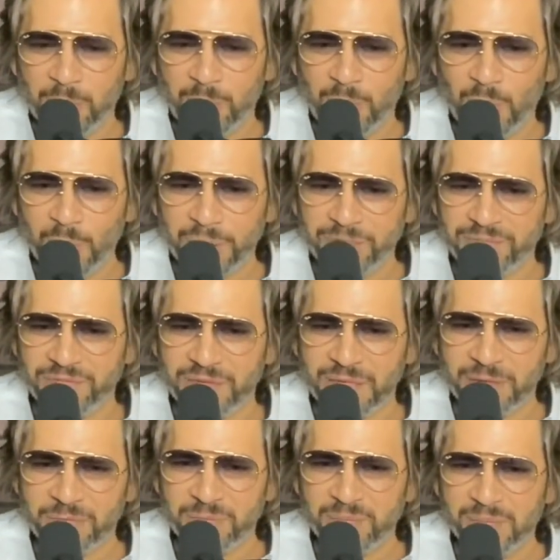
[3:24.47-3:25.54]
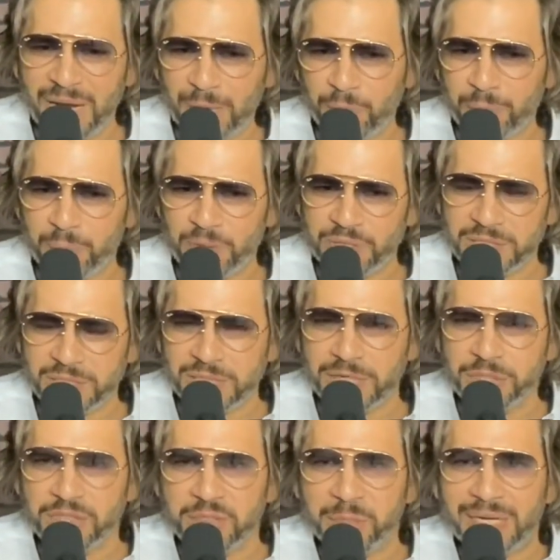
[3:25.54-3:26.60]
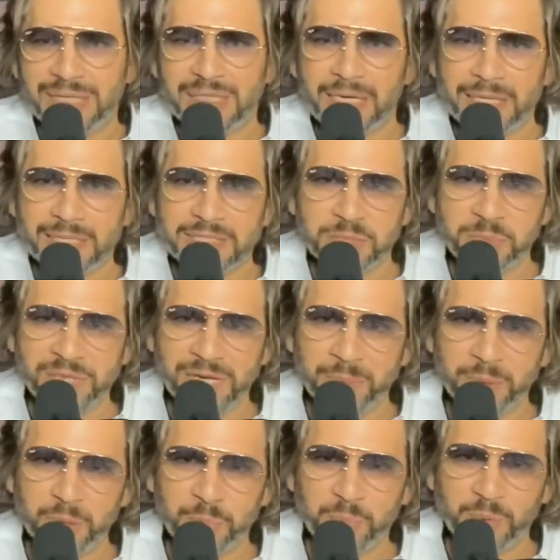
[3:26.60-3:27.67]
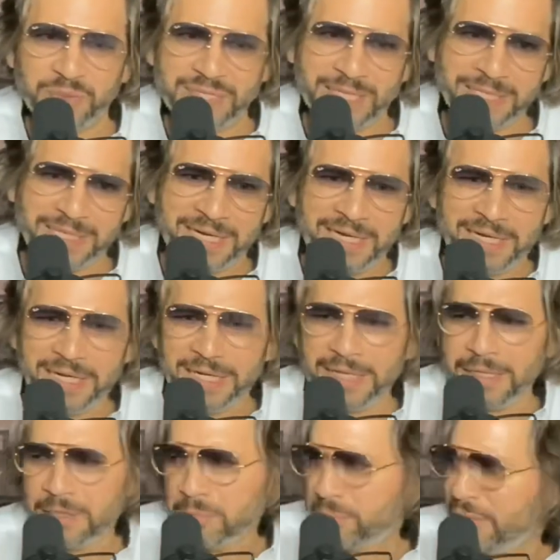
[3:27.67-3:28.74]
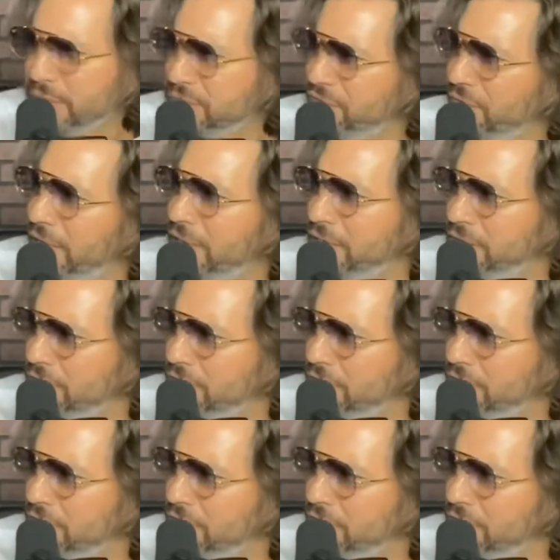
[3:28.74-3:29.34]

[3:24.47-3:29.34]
Part of my representation of my client is to be able to present the best face